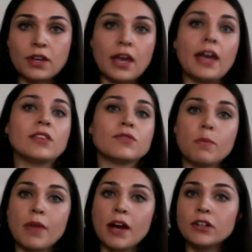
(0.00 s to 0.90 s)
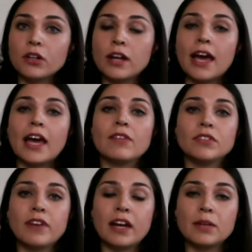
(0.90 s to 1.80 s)
And from there on, I have
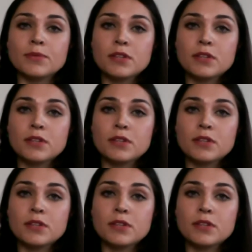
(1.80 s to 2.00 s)
developed